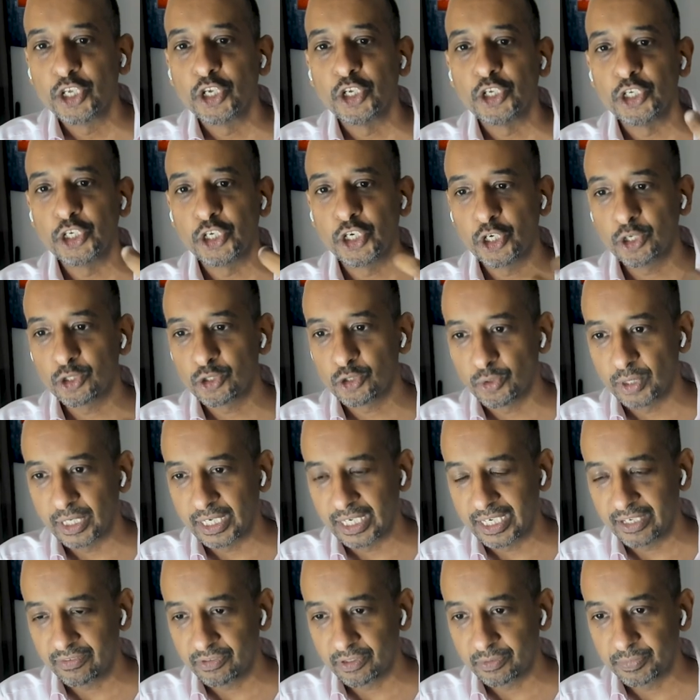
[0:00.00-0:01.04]
You go to a
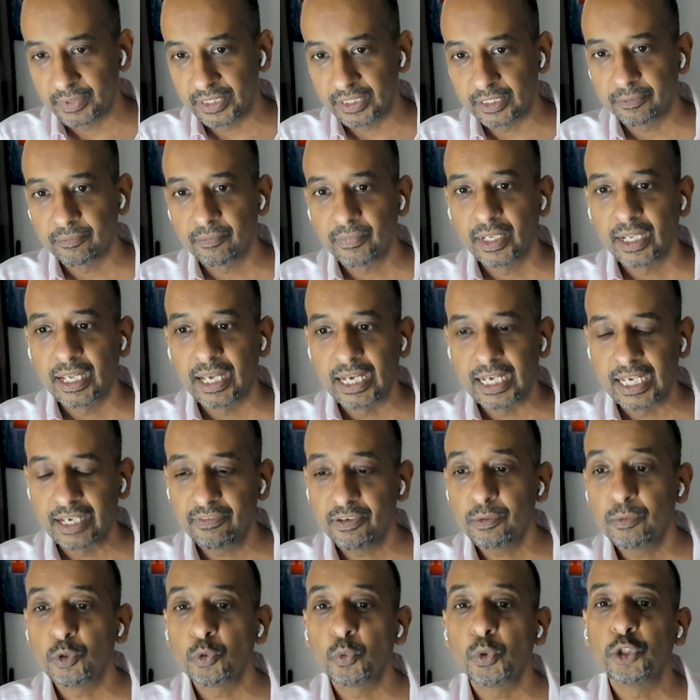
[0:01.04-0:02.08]
government
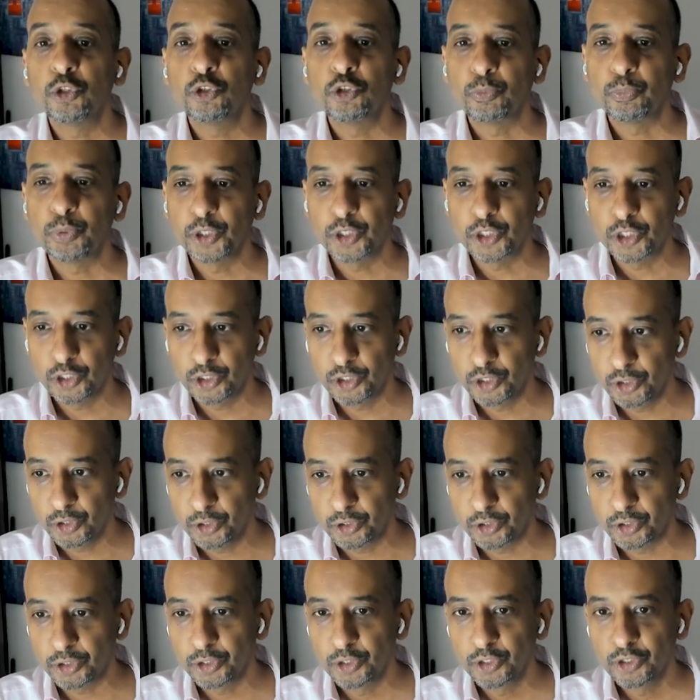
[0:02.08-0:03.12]
want to
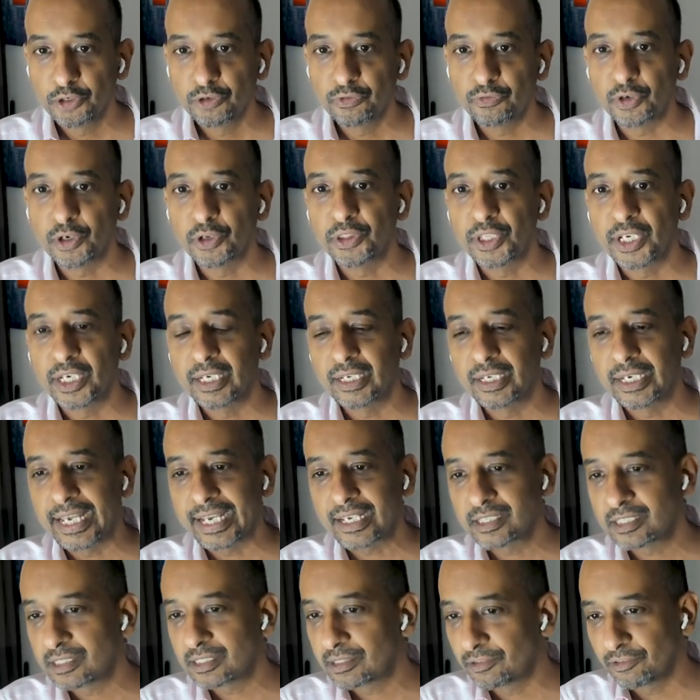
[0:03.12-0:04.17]
procure for the
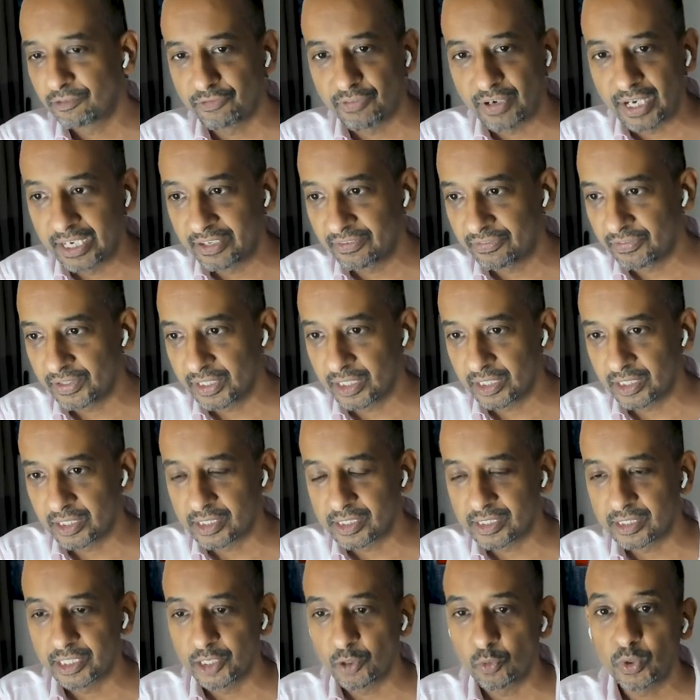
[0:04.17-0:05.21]
next 5 years.
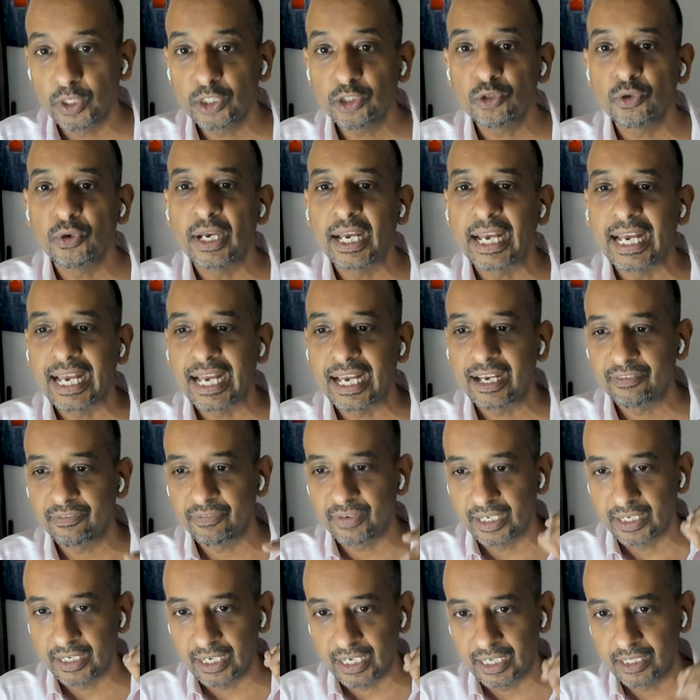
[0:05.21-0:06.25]
They want to have
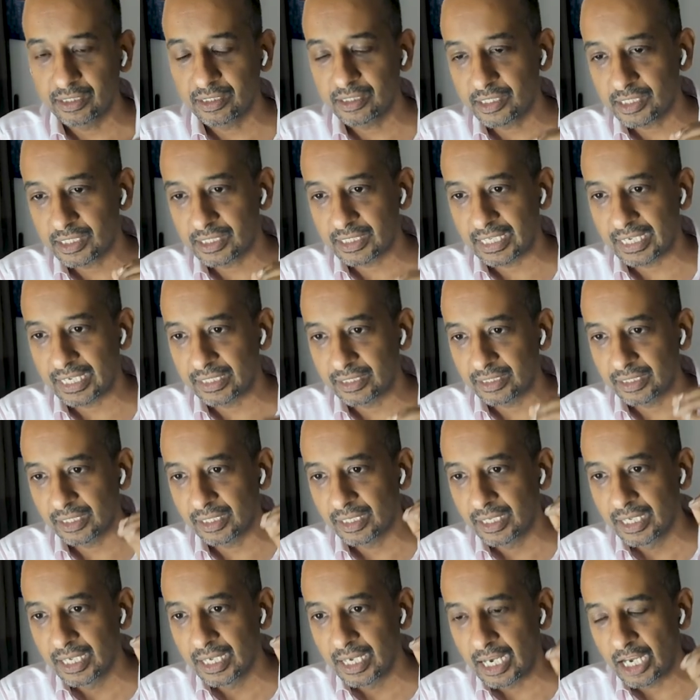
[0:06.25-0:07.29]
an understanding
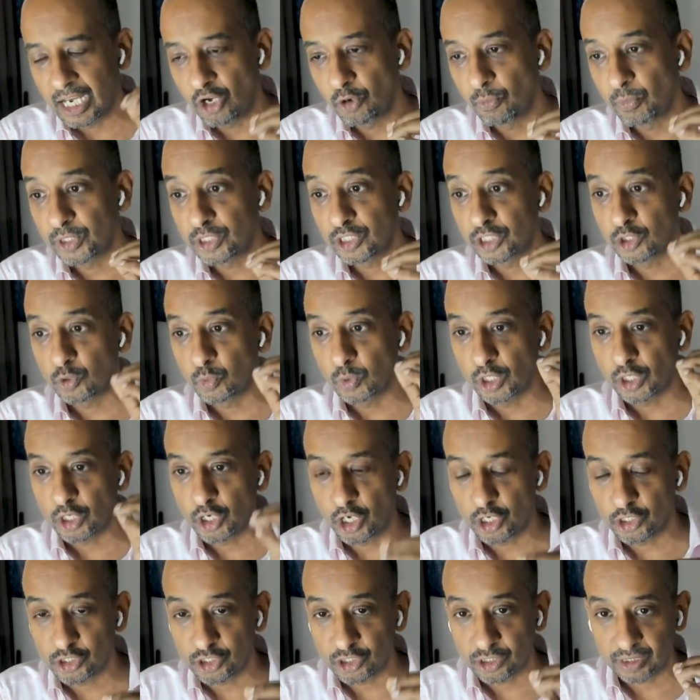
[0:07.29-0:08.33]
how much it will
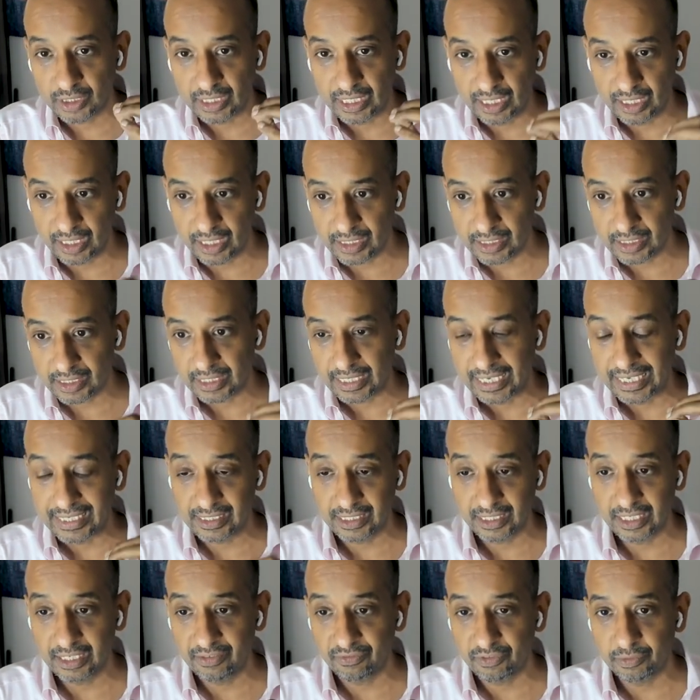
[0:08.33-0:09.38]
cost us as
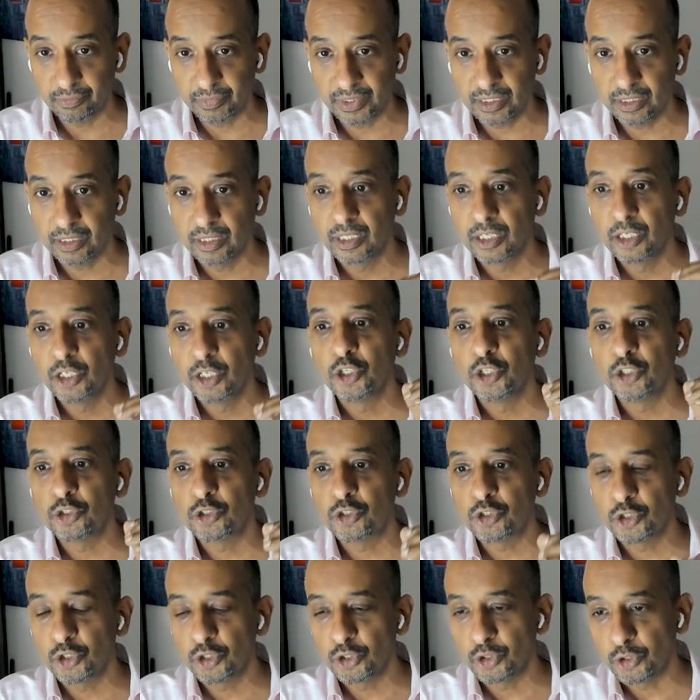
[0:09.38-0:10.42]
a government
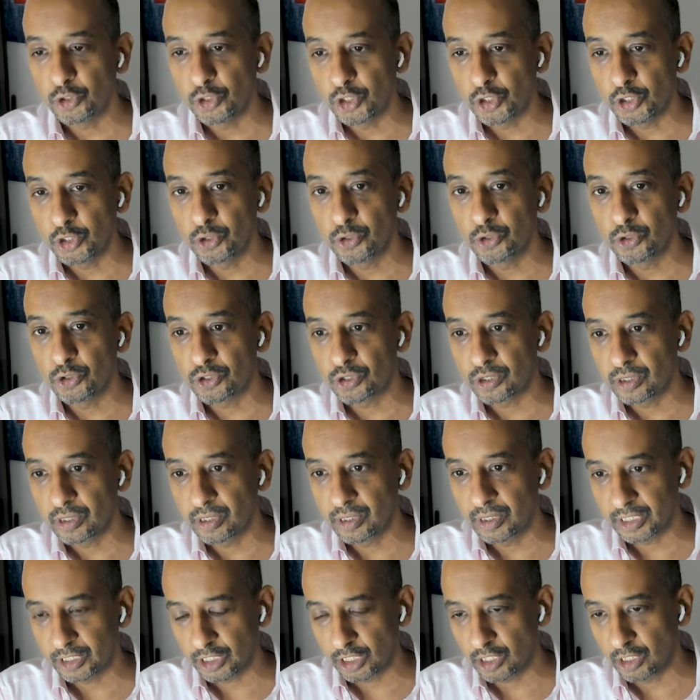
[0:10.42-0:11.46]
to use
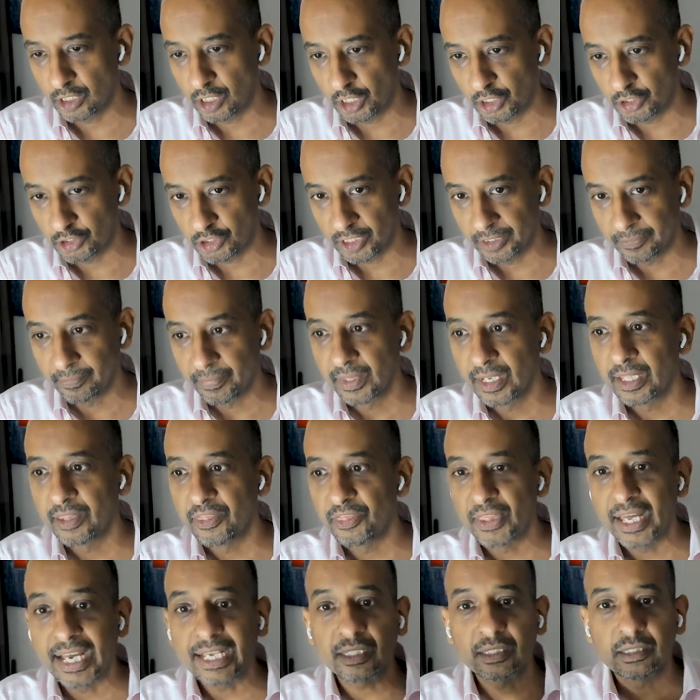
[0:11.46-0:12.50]
the technology.
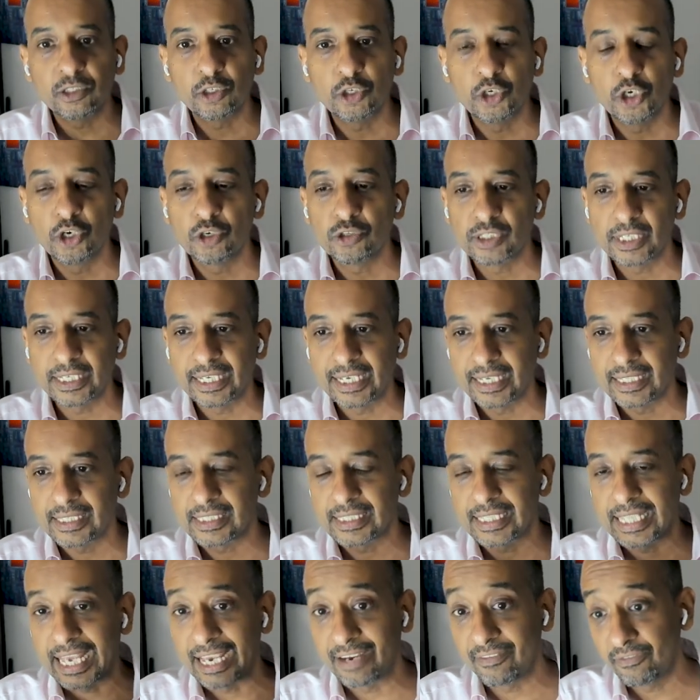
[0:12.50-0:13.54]
That goes against
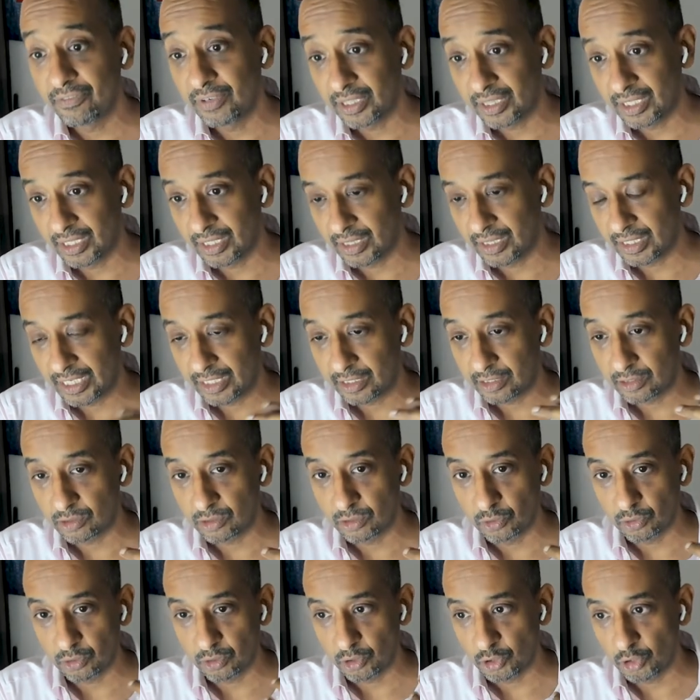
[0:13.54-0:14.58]
everything that
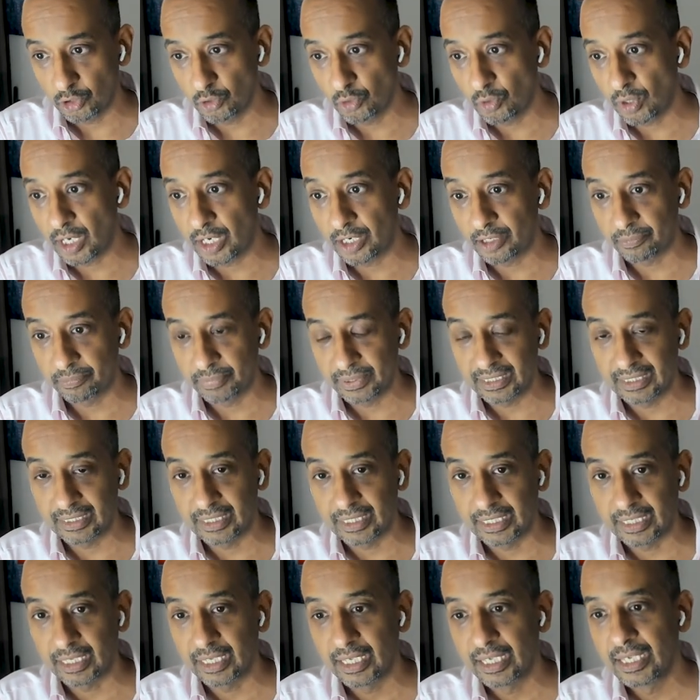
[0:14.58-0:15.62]
you are
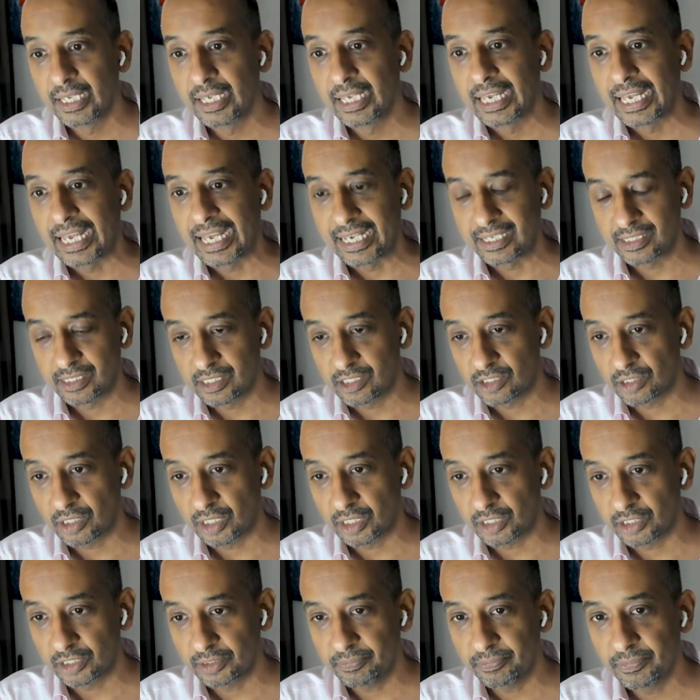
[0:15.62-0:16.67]
building as a
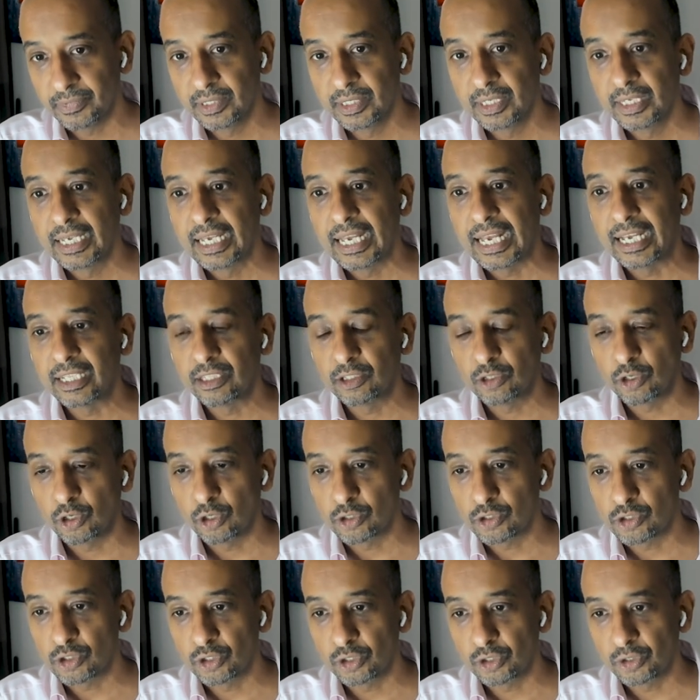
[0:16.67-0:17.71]
startup. And
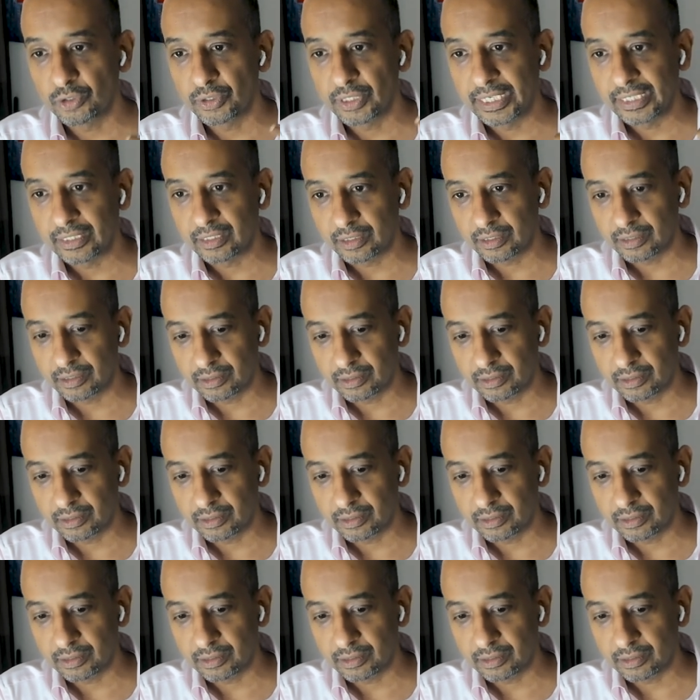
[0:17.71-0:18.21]
also it